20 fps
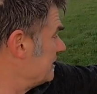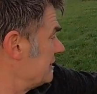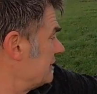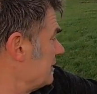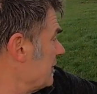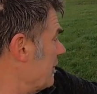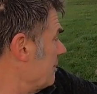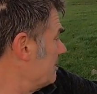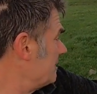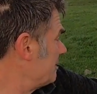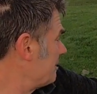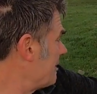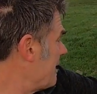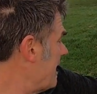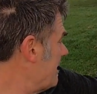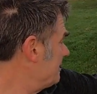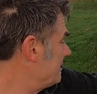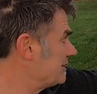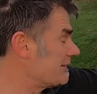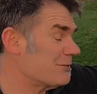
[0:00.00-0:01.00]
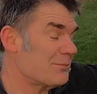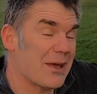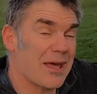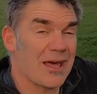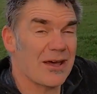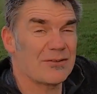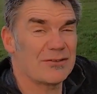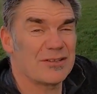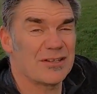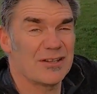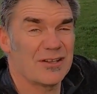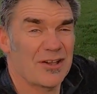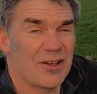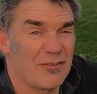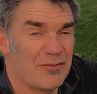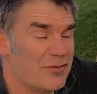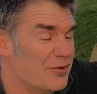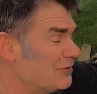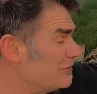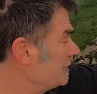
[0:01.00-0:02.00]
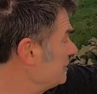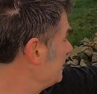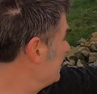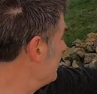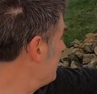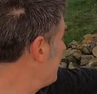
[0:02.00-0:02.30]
stops perhaps at about a foot or two